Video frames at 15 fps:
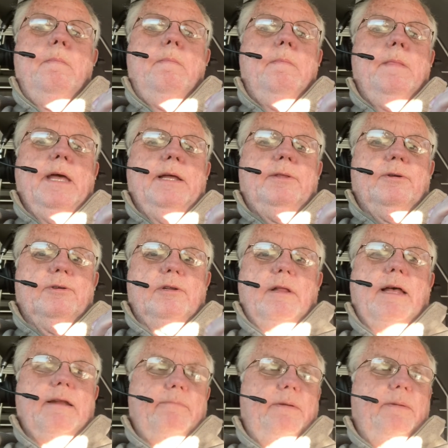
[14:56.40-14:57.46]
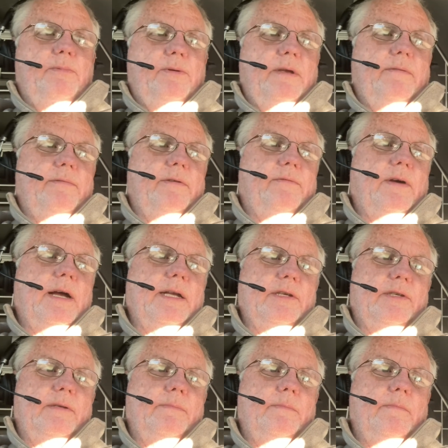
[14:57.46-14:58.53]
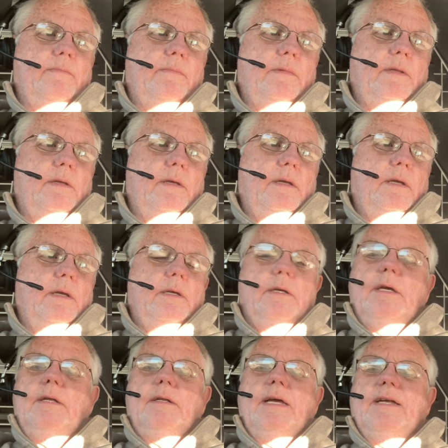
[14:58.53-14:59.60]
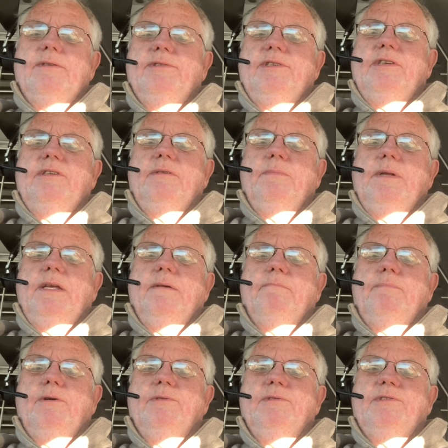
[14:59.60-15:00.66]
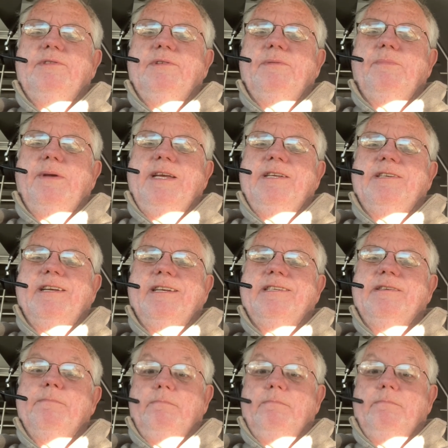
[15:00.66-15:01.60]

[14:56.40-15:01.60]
that there's a lot of people giving advice. Yet, I don't see too many of them posting their paychecks